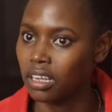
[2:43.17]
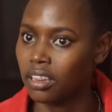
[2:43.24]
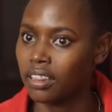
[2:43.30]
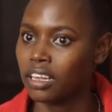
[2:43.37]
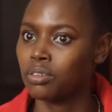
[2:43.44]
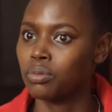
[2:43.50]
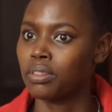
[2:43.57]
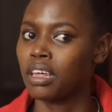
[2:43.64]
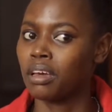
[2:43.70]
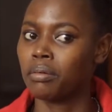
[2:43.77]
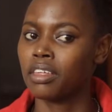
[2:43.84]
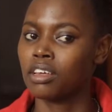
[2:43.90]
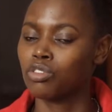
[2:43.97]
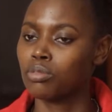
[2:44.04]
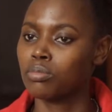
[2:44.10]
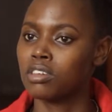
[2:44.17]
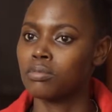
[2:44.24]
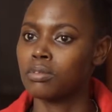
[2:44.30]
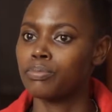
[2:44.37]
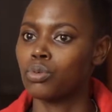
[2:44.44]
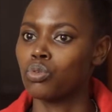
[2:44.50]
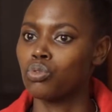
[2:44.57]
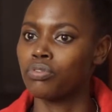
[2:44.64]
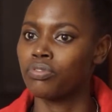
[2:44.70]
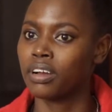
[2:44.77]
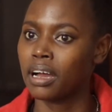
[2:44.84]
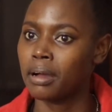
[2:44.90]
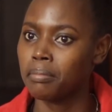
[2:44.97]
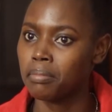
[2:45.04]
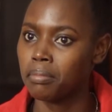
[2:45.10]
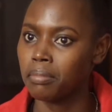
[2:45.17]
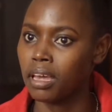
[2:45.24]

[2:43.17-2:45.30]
that there are so many people who've come